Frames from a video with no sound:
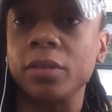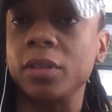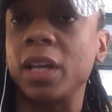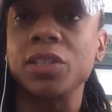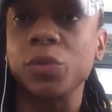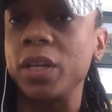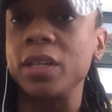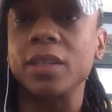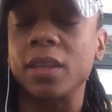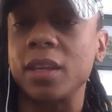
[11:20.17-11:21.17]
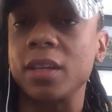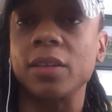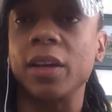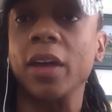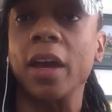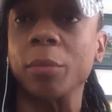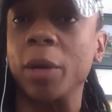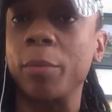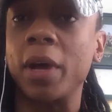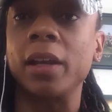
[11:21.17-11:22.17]
like sweets and things like that,
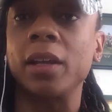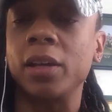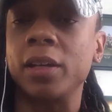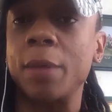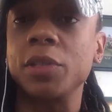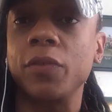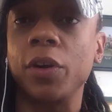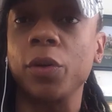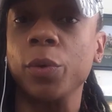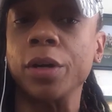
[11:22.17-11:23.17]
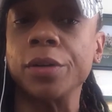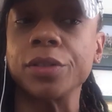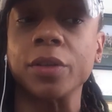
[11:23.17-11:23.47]
my body adapts very well.